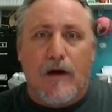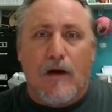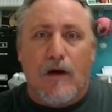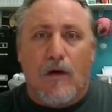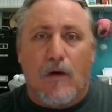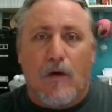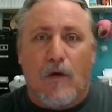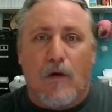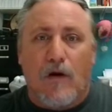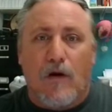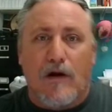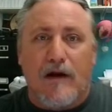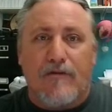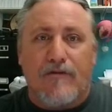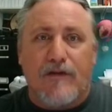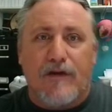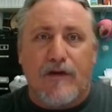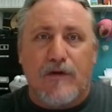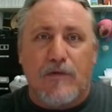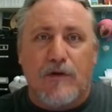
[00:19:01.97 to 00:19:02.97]
Or
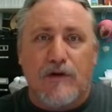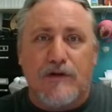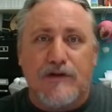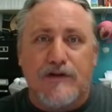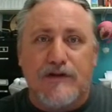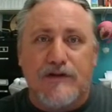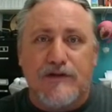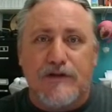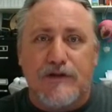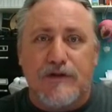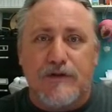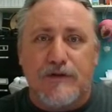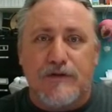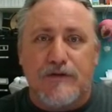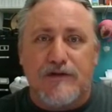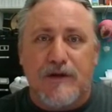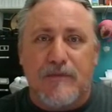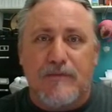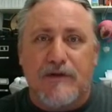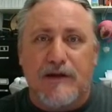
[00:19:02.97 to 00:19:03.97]
if you were to do
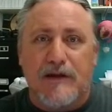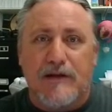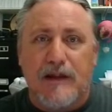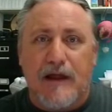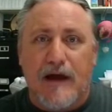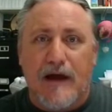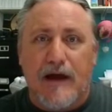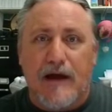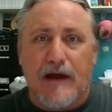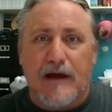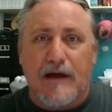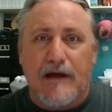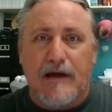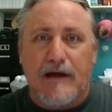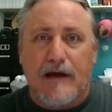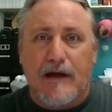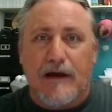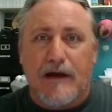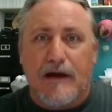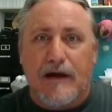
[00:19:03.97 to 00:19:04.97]
something like
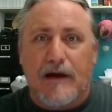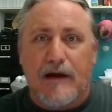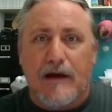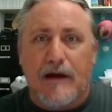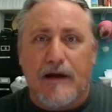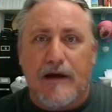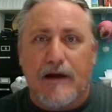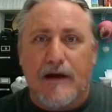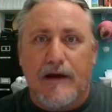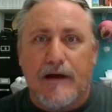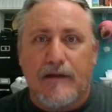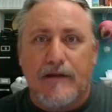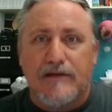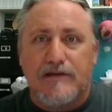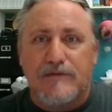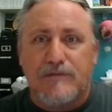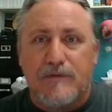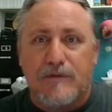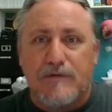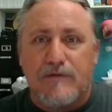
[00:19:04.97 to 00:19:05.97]

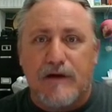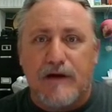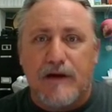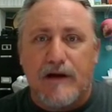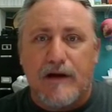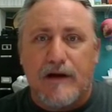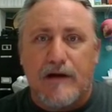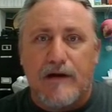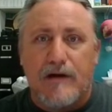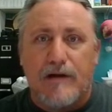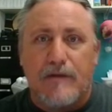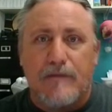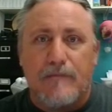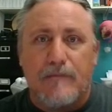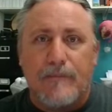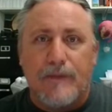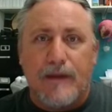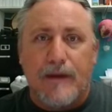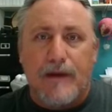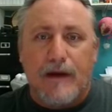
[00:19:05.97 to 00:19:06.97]
this one right here.
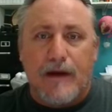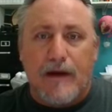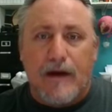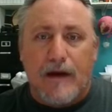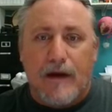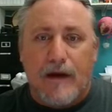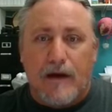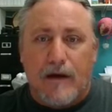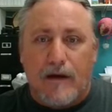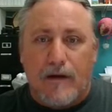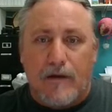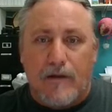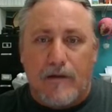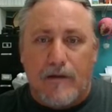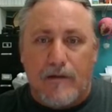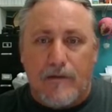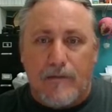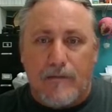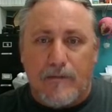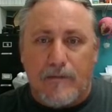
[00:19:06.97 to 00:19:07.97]

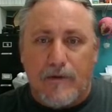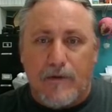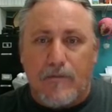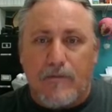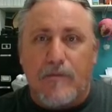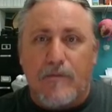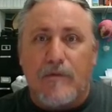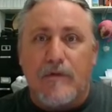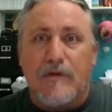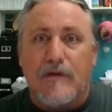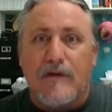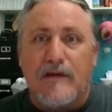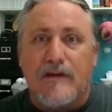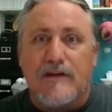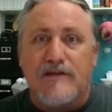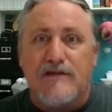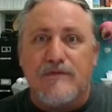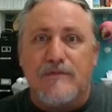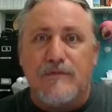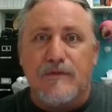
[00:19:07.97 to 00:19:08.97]
Nope,
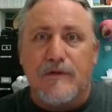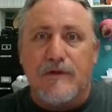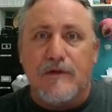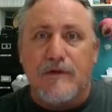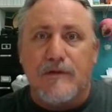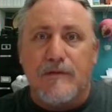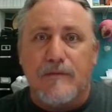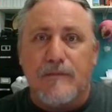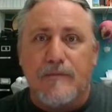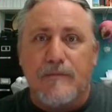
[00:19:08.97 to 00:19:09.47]
this one.